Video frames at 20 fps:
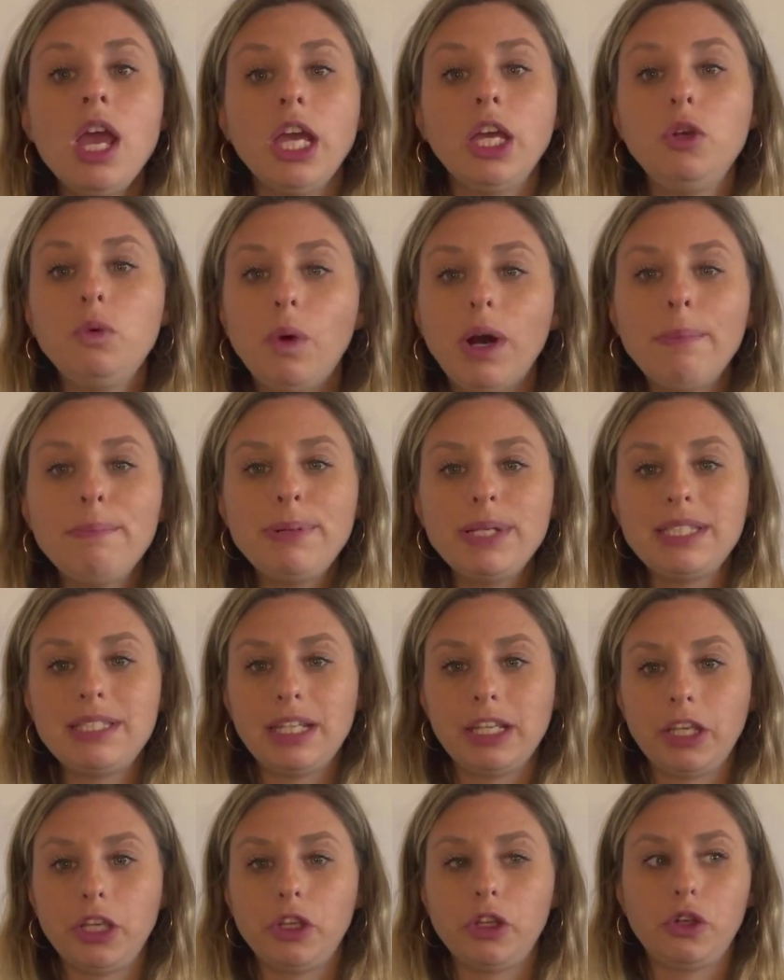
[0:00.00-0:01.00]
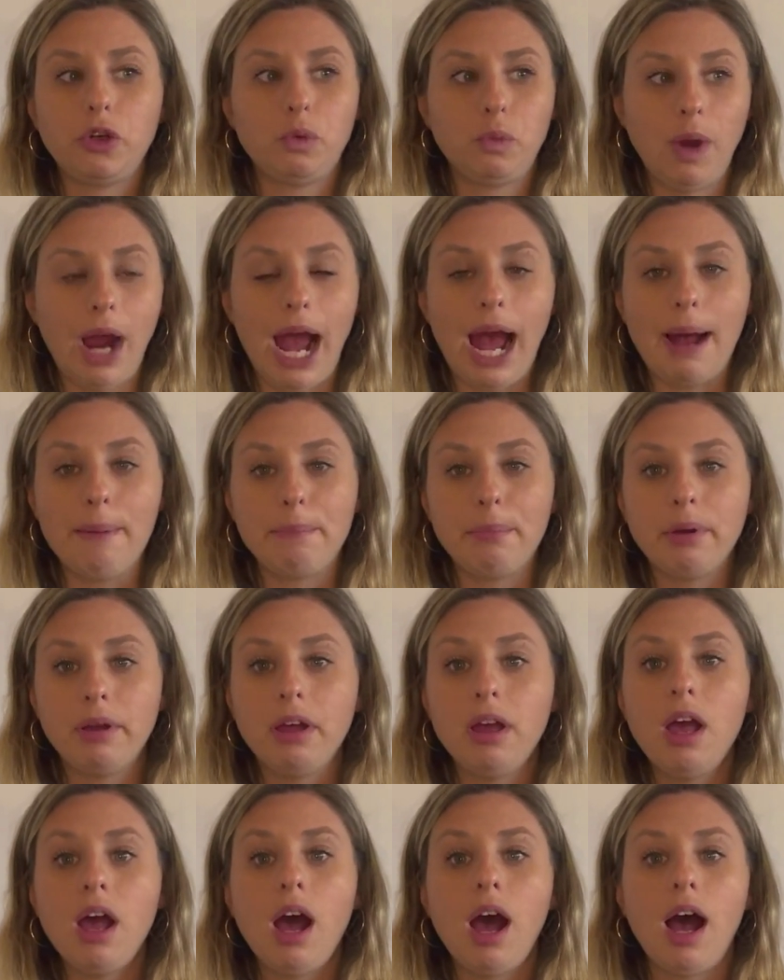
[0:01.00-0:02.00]
In one particular wrap,
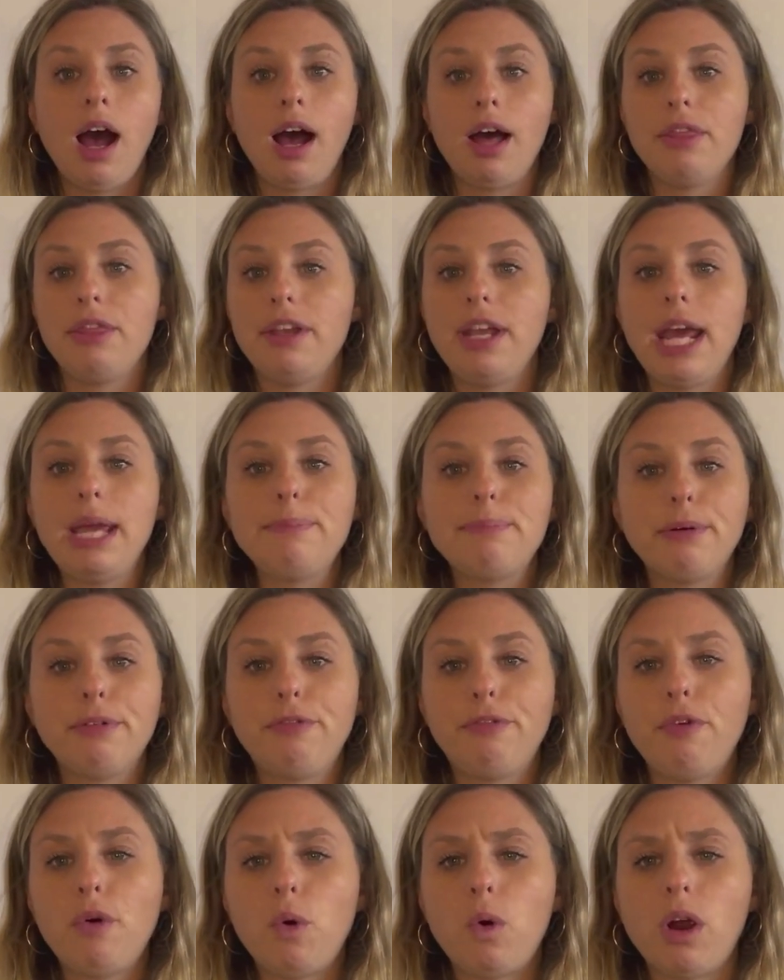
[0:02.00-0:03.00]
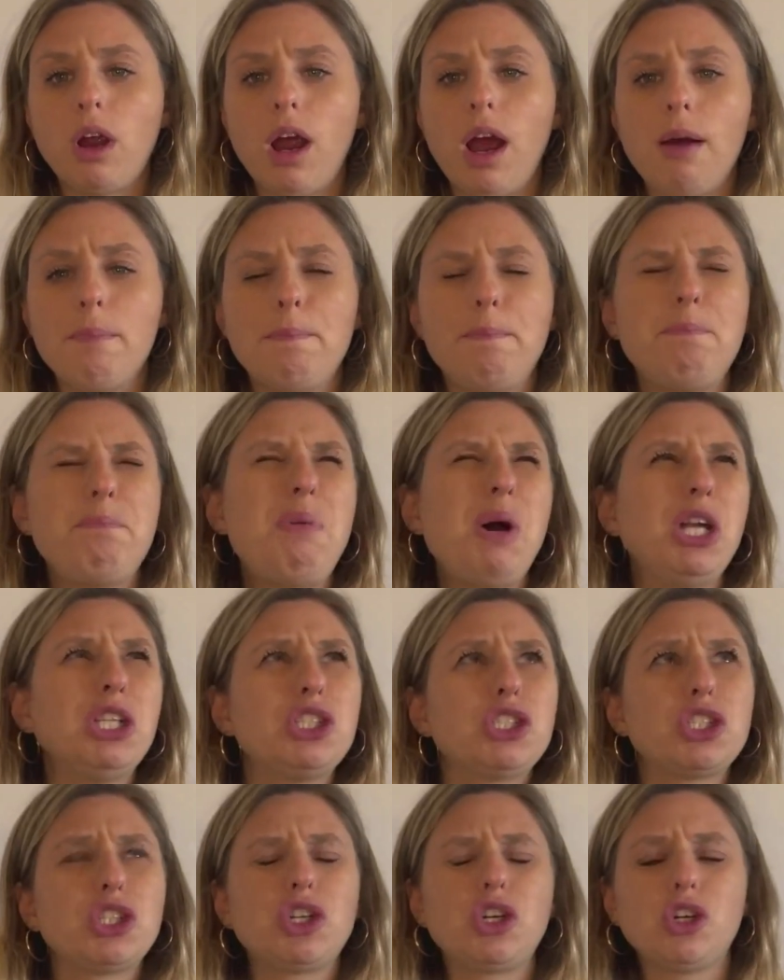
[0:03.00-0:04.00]
uh, the night before, a
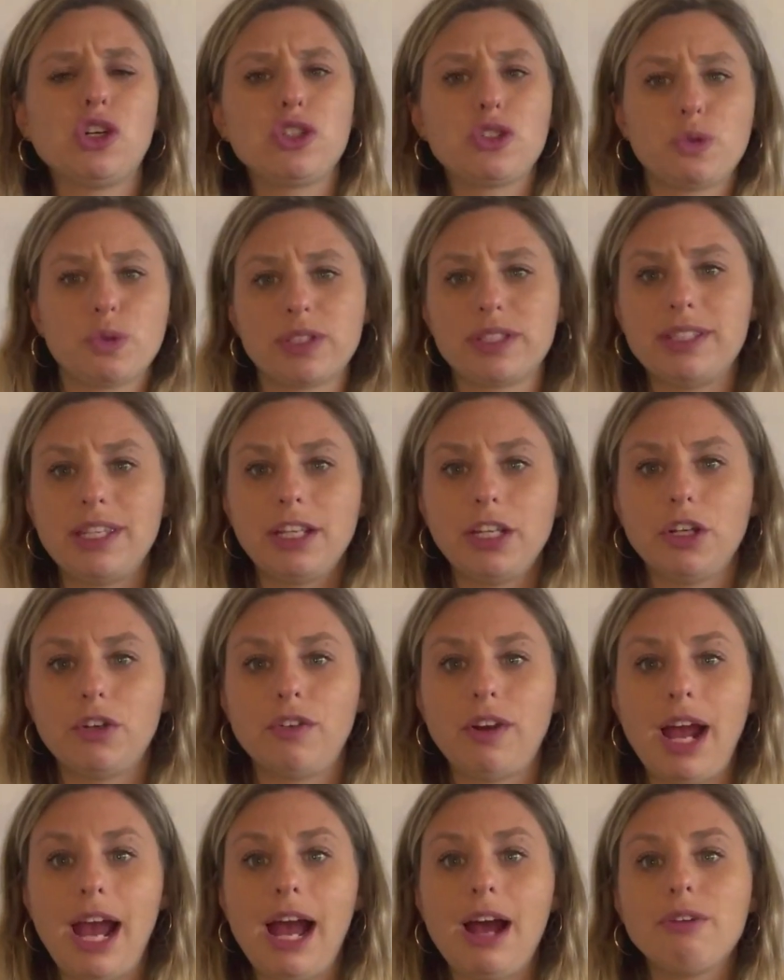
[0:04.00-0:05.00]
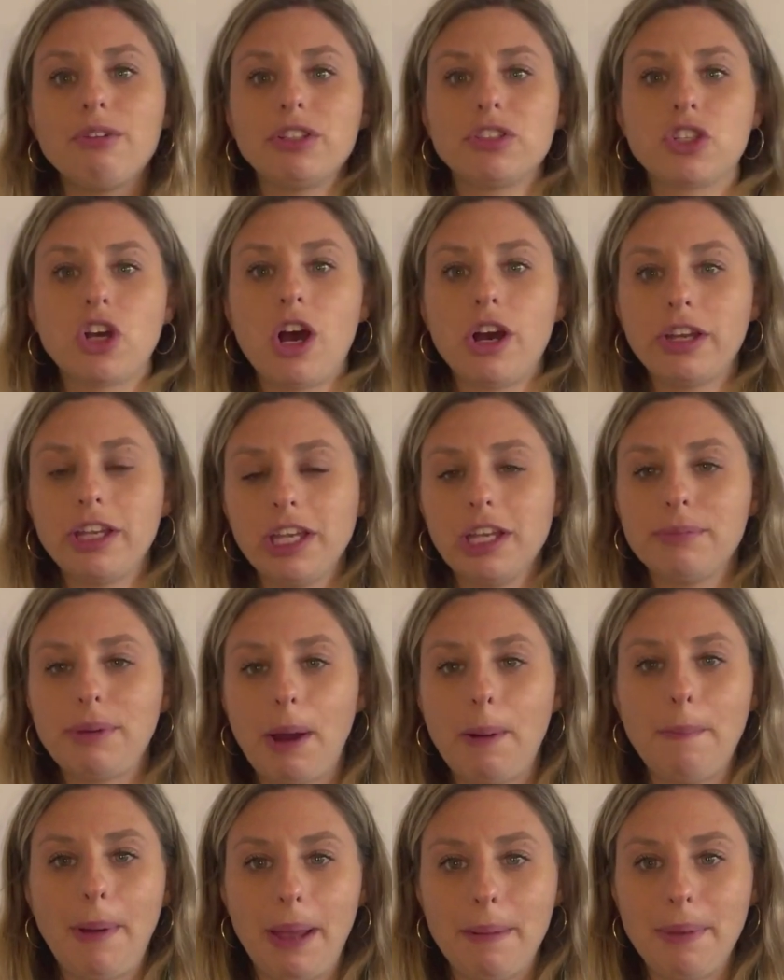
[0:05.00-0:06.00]
bunch of girls were sitting around and talking
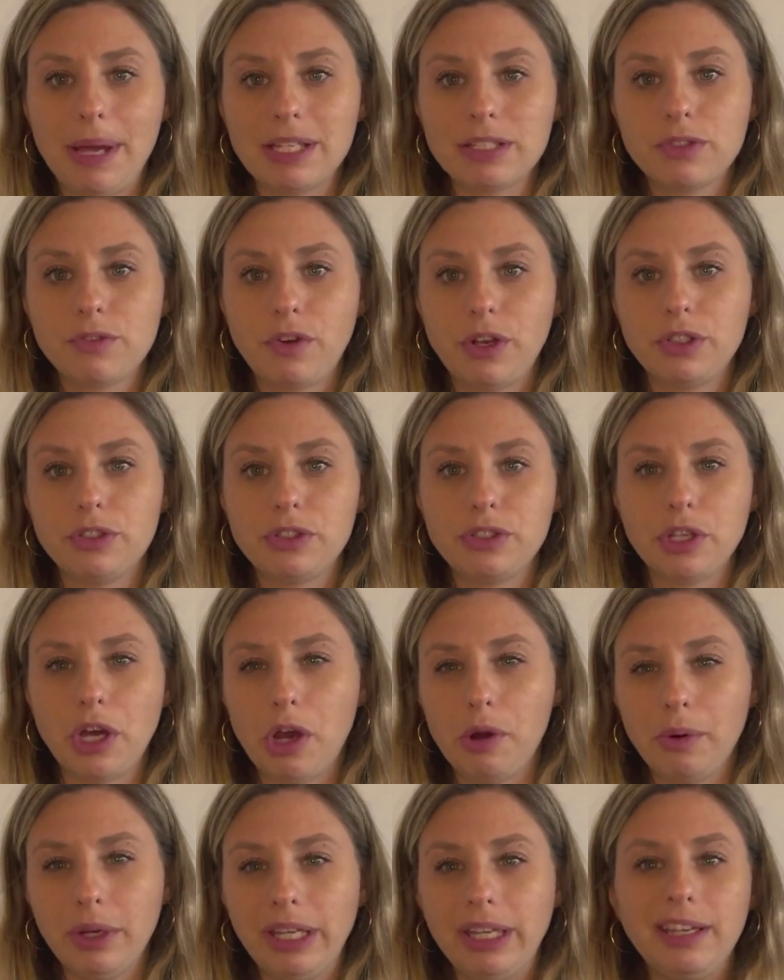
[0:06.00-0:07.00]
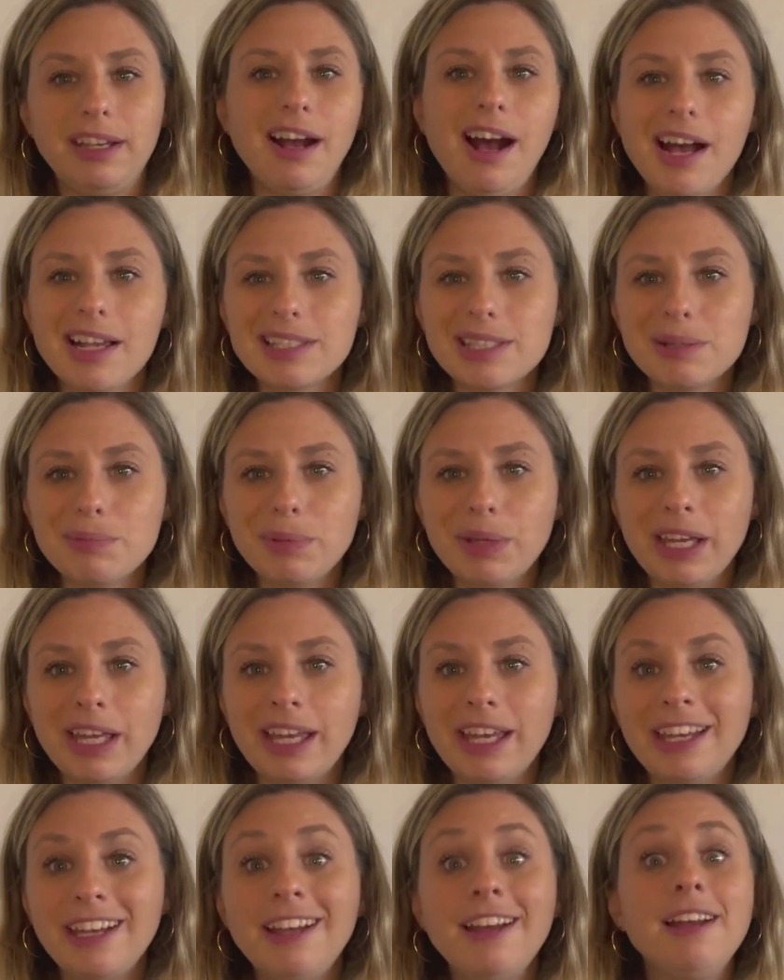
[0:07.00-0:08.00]
about my best friend Zoe,
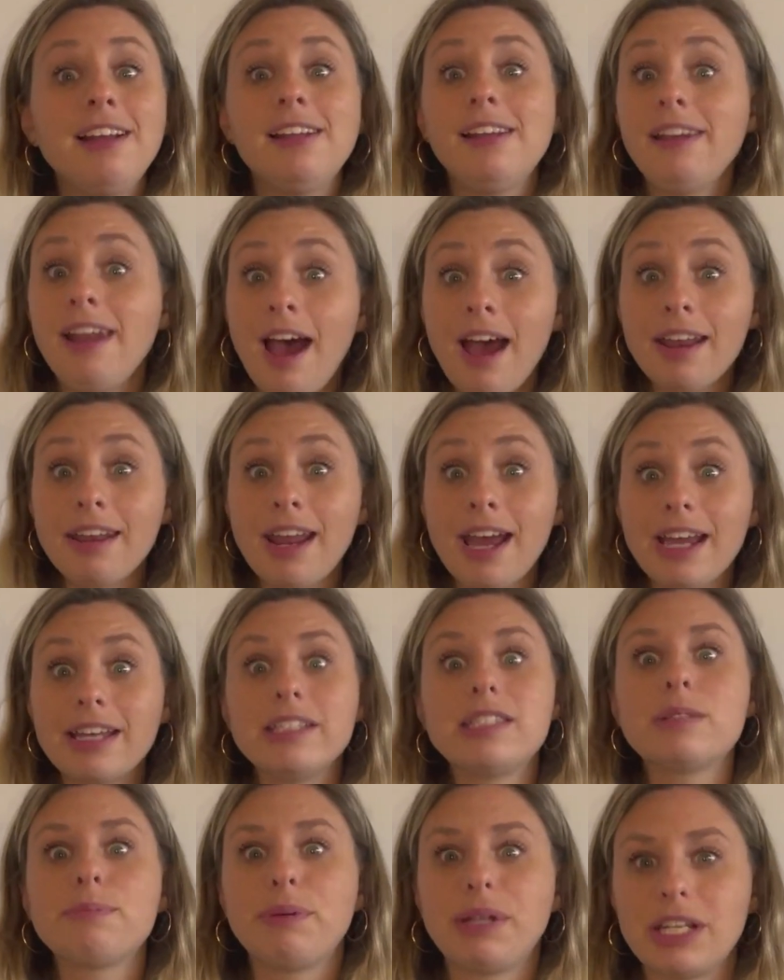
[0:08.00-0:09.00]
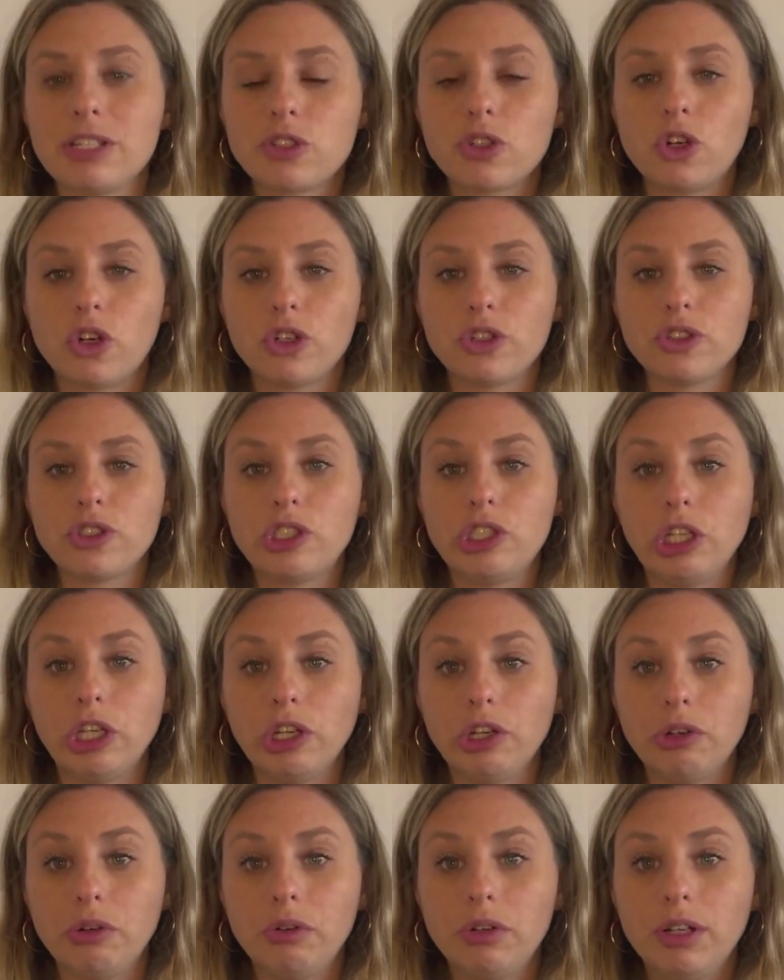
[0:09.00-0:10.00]
gossiping, not nice, but as girls
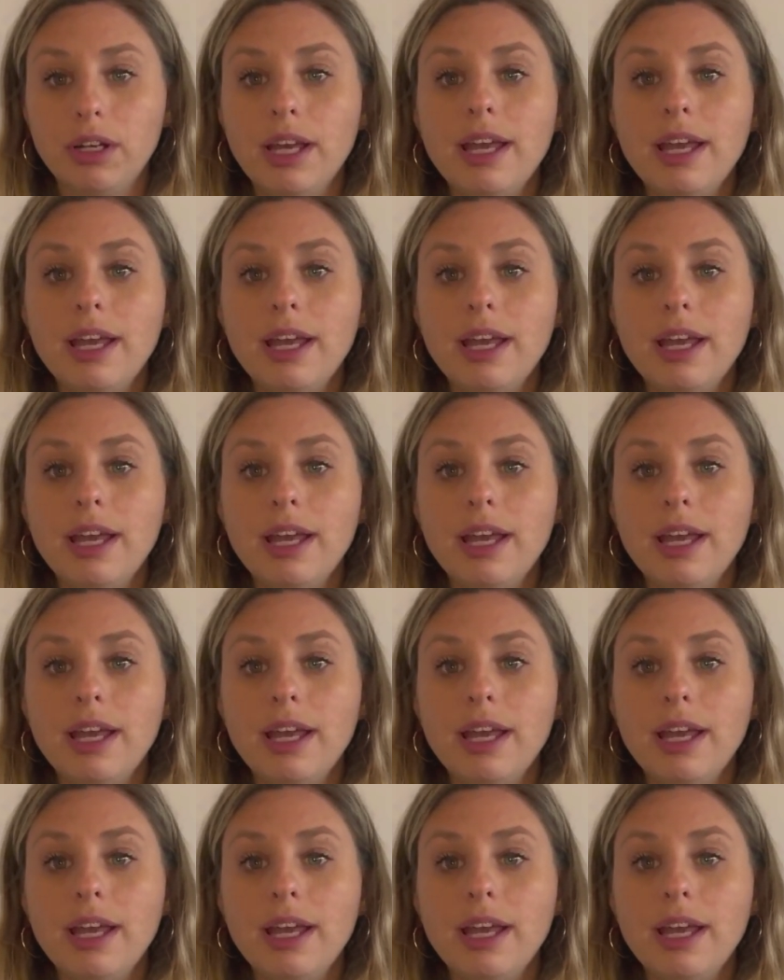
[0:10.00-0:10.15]
do.